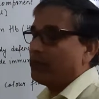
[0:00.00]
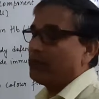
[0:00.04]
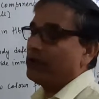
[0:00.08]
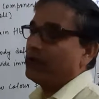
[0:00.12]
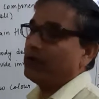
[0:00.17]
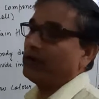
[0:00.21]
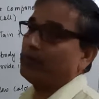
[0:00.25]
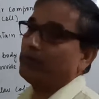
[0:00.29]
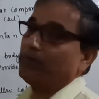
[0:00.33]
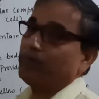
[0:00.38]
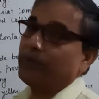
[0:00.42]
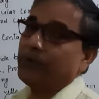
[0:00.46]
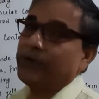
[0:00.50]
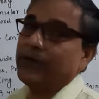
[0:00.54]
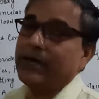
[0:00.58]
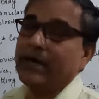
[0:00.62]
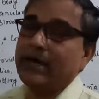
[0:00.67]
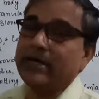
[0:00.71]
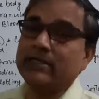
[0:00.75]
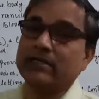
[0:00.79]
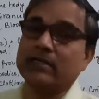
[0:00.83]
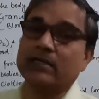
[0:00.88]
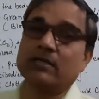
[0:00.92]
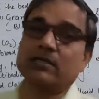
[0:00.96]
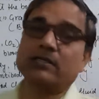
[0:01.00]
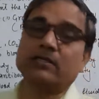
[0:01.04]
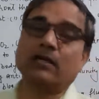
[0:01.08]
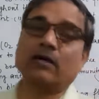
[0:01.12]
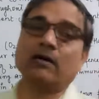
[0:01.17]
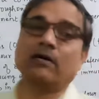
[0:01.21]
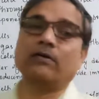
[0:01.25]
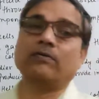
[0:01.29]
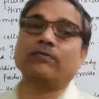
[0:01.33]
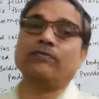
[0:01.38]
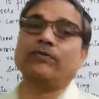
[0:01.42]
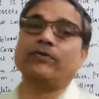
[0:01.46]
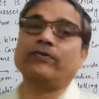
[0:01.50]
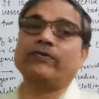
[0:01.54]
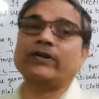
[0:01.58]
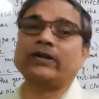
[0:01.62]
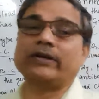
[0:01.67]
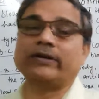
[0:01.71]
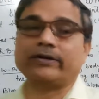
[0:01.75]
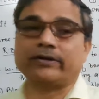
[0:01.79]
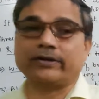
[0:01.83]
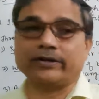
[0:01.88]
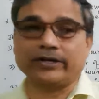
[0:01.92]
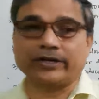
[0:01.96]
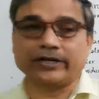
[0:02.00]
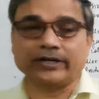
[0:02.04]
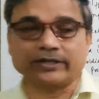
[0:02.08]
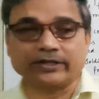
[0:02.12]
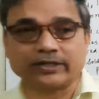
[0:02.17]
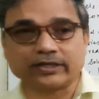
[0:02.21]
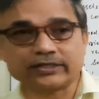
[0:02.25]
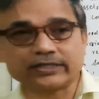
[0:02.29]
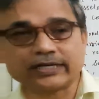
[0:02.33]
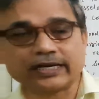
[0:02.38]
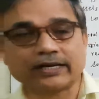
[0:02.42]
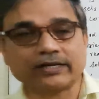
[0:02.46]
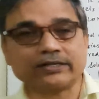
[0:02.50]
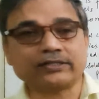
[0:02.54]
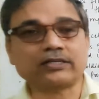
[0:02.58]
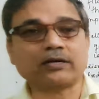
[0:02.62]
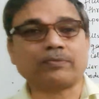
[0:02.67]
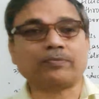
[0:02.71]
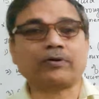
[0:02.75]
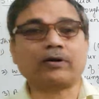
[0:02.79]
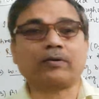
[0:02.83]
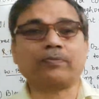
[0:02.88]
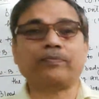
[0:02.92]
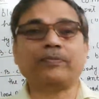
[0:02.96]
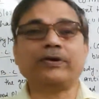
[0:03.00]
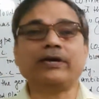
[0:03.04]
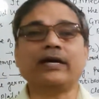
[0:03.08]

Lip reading: means pH is the, we will read in the second chapter.